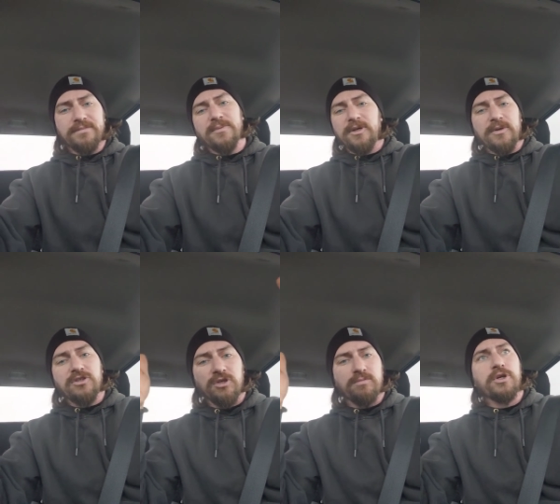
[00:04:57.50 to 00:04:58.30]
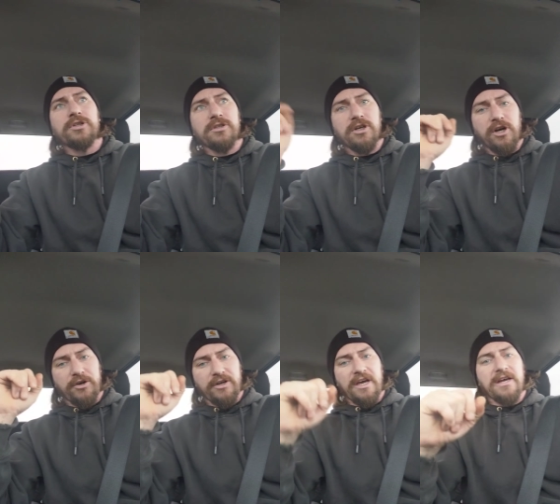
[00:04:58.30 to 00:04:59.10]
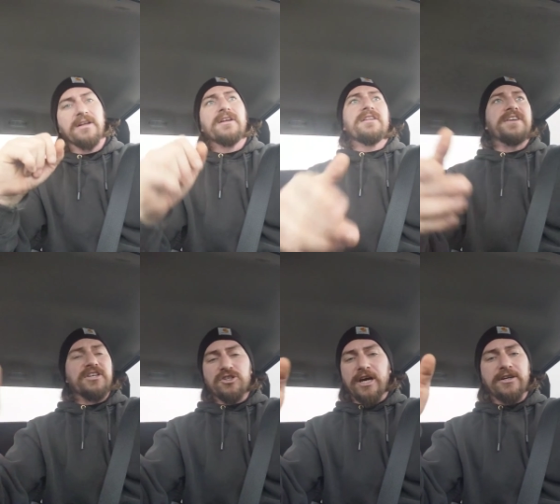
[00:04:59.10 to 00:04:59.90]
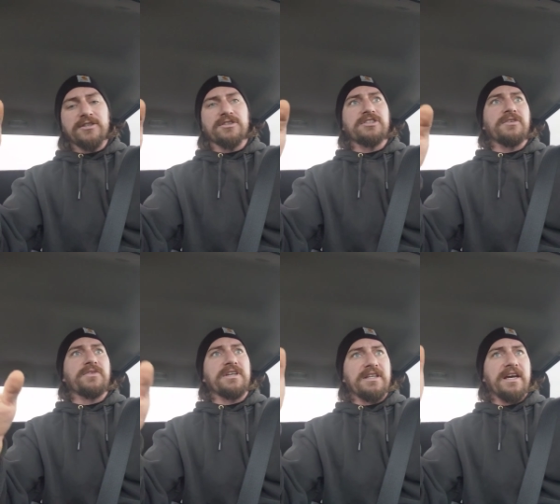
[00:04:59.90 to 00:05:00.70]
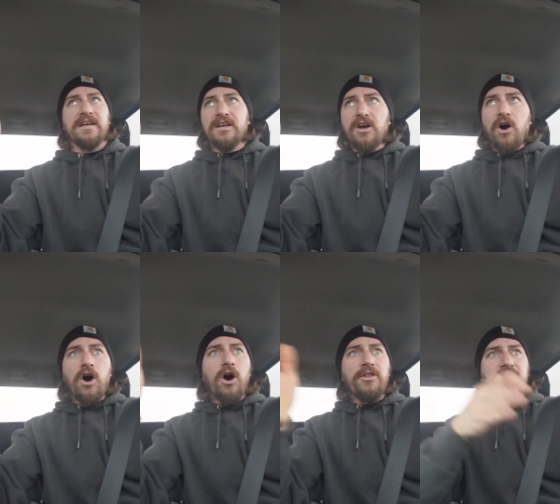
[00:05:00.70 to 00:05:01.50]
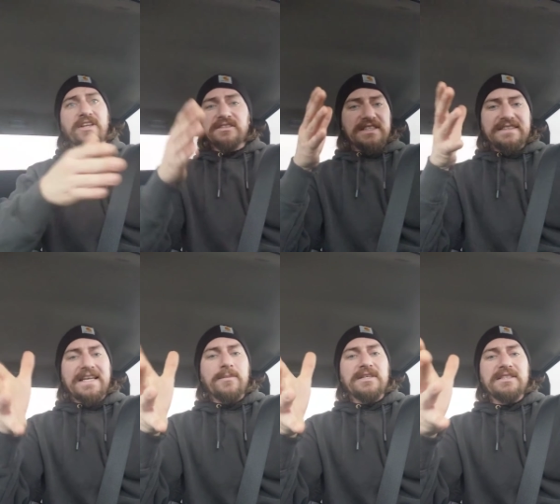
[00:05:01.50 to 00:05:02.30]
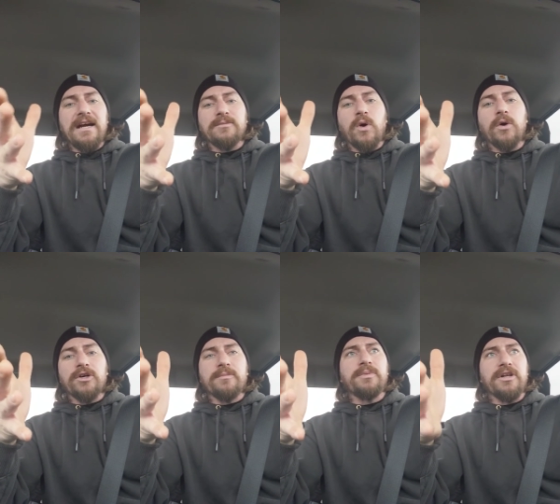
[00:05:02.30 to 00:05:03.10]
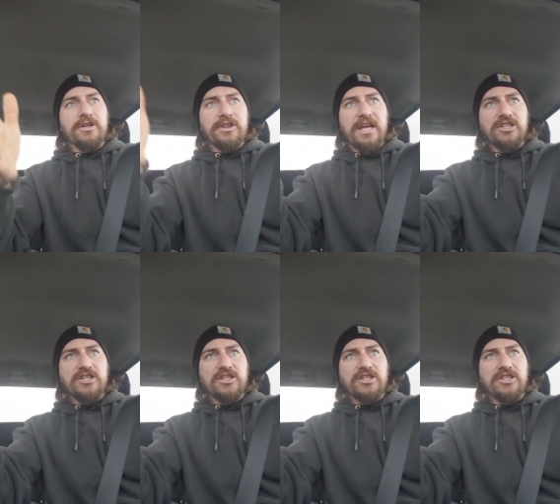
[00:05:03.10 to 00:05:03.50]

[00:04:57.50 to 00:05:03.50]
pretty much you can push a little harder, okay? The injectors are different. Like, It's the same exact motor, but they